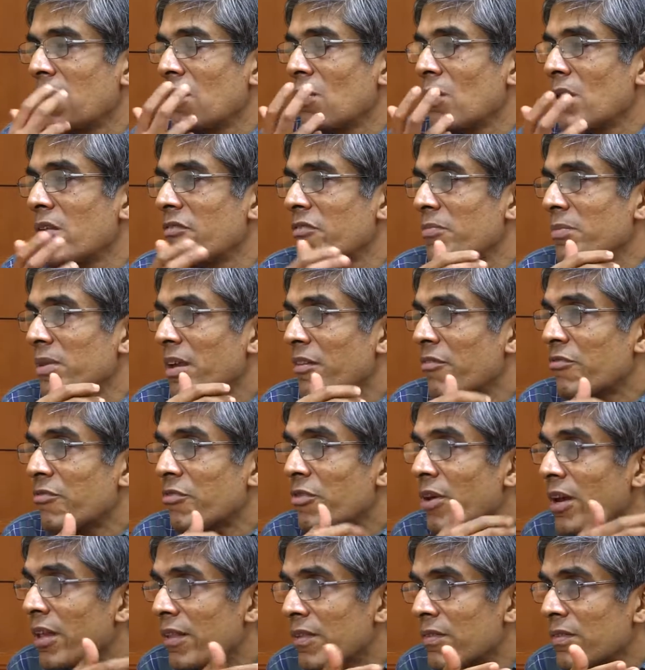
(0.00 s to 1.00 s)
it only from their
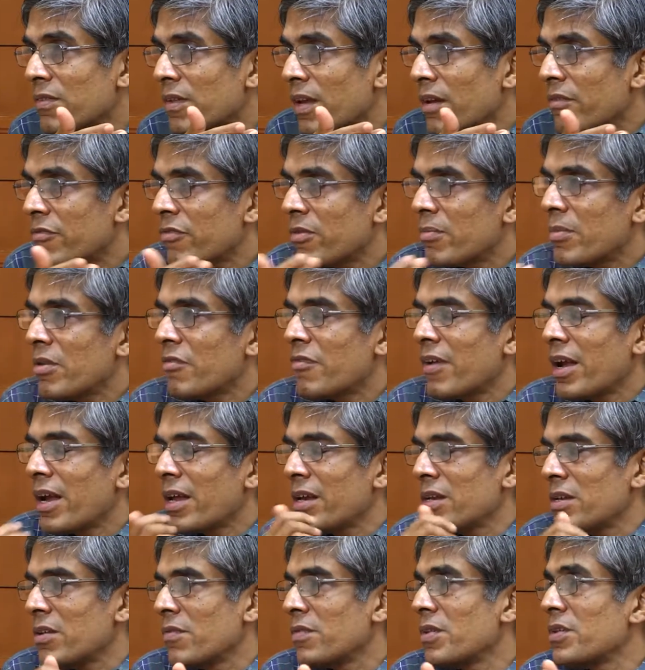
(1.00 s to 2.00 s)
friends and from the
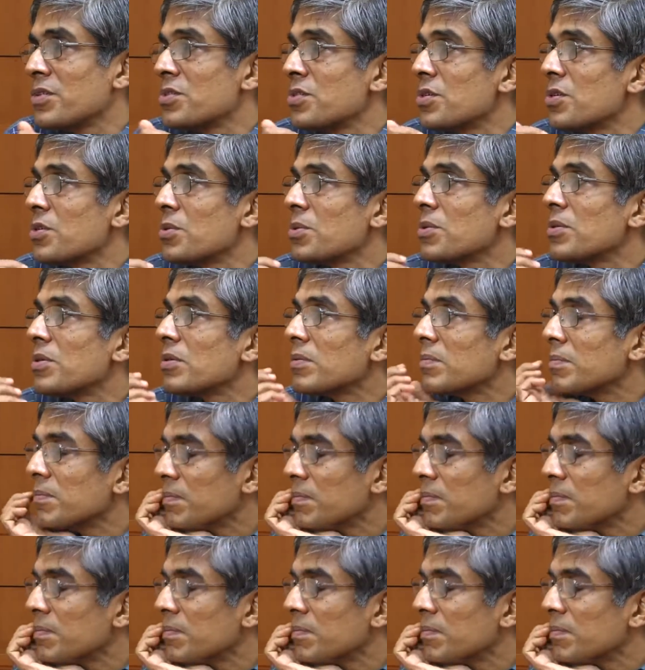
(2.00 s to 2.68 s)
faculty of the institute.